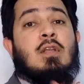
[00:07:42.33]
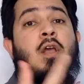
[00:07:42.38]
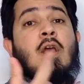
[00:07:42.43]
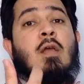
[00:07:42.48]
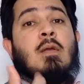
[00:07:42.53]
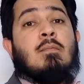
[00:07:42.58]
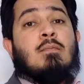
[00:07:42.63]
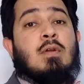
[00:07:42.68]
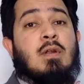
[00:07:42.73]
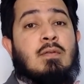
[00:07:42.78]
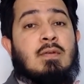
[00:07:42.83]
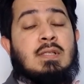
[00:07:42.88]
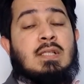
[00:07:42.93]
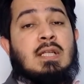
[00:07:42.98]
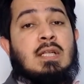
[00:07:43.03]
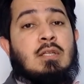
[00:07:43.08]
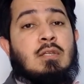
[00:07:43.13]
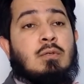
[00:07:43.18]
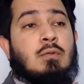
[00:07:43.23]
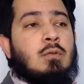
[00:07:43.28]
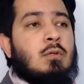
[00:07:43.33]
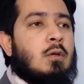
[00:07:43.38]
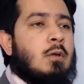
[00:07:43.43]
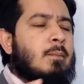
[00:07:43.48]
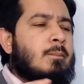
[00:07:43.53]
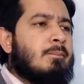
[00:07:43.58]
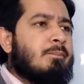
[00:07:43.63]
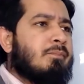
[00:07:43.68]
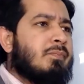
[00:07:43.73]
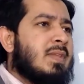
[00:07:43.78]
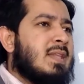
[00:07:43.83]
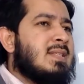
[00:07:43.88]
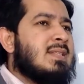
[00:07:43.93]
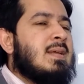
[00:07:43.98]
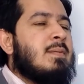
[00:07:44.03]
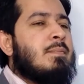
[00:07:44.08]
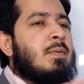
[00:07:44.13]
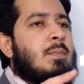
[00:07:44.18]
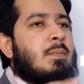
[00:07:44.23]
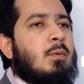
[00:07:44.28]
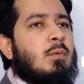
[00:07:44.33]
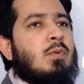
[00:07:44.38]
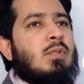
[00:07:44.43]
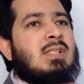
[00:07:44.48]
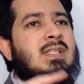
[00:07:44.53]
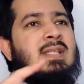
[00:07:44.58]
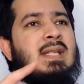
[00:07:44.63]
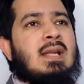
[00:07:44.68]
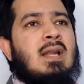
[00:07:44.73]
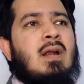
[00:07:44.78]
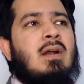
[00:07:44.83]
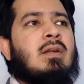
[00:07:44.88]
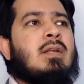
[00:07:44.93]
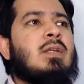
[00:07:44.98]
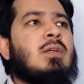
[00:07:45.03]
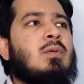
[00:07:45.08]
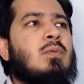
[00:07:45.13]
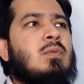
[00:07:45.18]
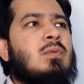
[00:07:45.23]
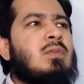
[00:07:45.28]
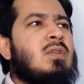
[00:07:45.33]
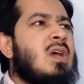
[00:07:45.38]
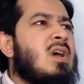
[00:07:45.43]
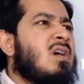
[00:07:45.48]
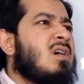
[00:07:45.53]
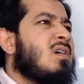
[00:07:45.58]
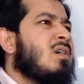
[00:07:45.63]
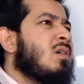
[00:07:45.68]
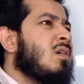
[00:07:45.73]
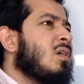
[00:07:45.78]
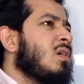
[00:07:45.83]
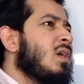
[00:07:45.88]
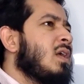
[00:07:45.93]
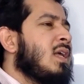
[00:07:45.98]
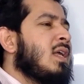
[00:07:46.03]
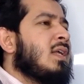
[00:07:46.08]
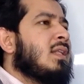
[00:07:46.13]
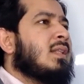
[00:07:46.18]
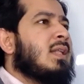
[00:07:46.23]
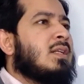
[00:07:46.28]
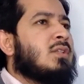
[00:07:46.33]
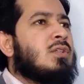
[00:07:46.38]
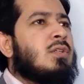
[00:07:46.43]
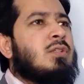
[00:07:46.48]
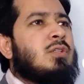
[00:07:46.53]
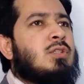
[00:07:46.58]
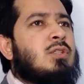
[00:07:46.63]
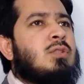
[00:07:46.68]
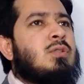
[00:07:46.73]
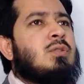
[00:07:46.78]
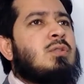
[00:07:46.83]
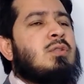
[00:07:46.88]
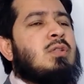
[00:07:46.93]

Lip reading: previously you could. And some people will still argue, no, that's not true.